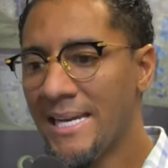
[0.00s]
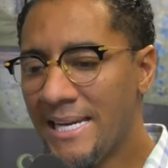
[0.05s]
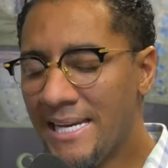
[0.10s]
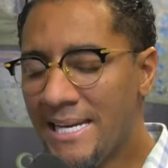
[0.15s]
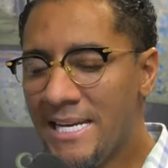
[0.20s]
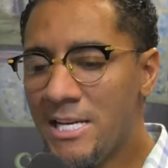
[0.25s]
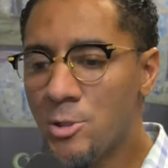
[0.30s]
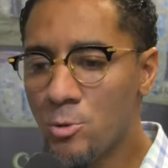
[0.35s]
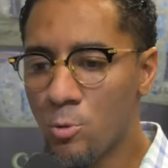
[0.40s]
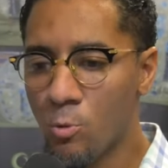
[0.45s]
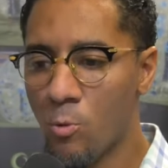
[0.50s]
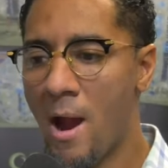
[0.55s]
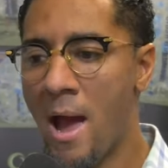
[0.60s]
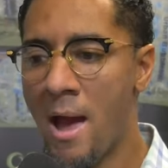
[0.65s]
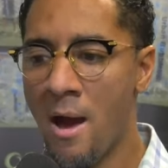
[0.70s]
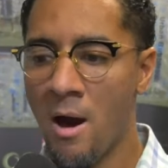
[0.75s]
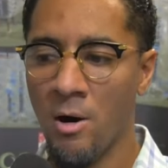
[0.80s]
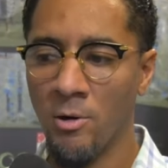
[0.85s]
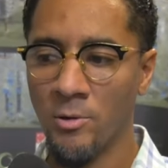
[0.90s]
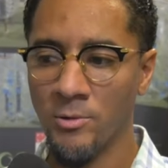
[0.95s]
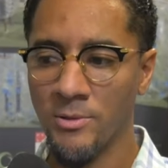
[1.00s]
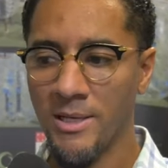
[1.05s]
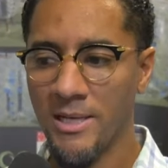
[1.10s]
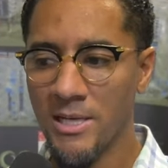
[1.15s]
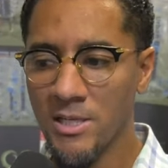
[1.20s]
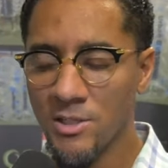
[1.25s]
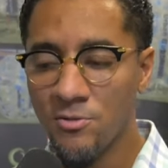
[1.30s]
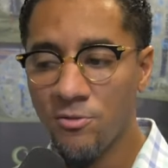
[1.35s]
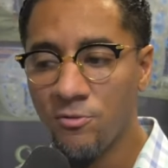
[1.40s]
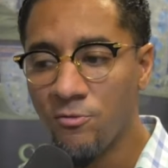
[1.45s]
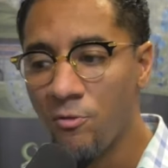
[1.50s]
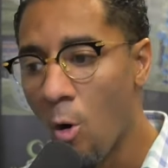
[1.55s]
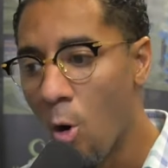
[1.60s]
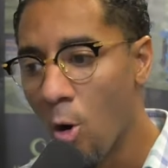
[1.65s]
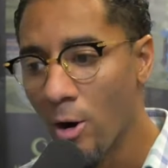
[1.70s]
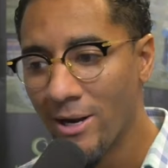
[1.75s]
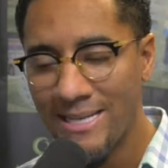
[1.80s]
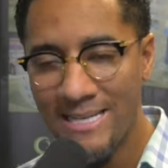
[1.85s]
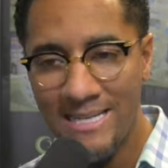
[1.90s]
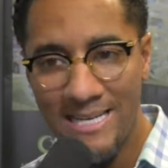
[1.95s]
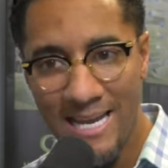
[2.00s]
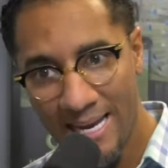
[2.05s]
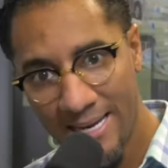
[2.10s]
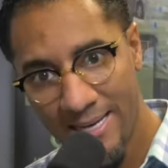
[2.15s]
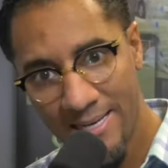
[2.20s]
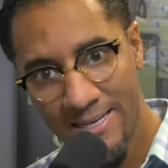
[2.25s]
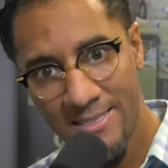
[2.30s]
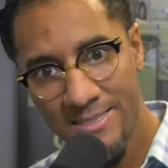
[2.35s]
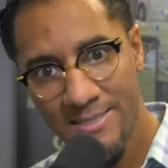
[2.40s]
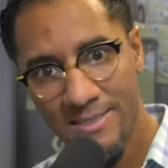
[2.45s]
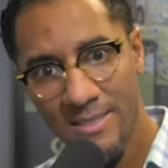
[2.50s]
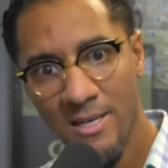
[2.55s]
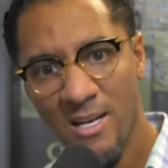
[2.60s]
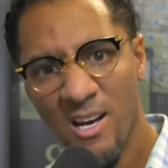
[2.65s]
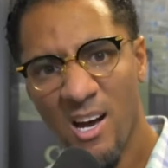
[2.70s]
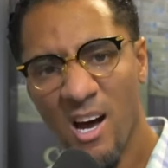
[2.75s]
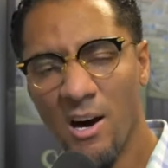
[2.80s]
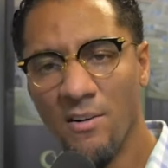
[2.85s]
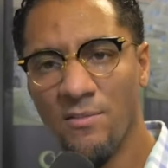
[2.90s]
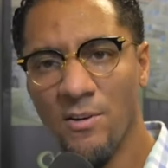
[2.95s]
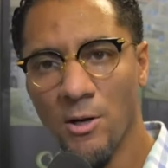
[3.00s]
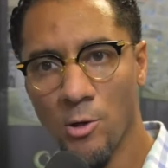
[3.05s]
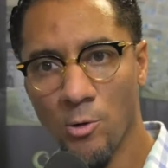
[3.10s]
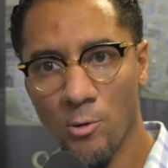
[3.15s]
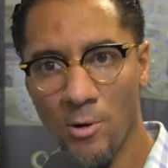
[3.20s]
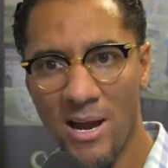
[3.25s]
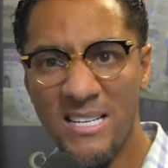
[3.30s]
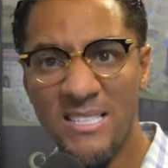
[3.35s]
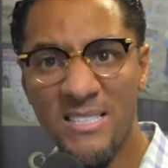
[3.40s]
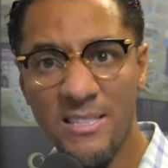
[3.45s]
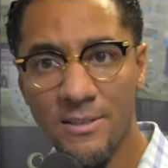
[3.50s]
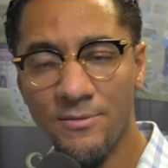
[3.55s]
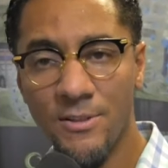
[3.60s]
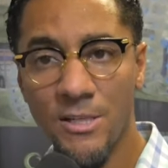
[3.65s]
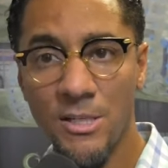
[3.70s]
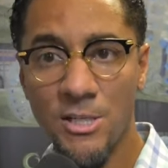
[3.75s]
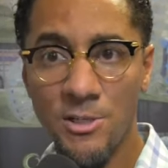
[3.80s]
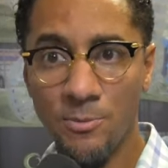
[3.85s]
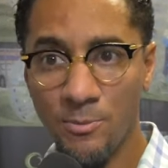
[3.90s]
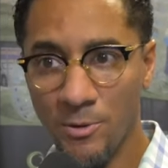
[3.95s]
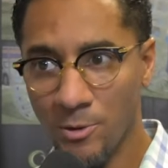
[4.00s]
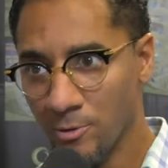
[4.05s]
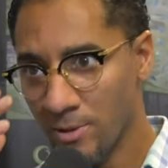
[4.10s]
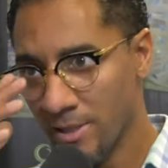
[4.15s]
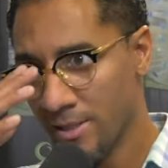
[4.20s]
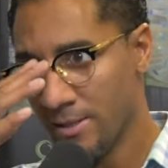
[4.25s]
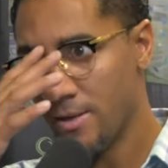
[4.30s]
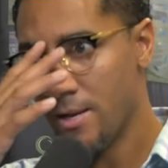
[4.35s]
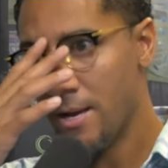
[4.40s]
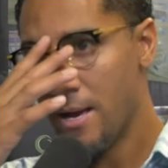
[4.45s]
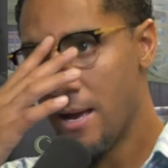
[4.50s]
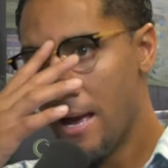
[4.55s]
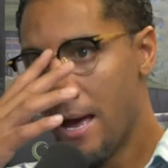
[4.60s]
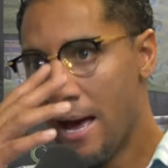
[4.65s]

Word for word: Each round is 40 days of aggressive disputing.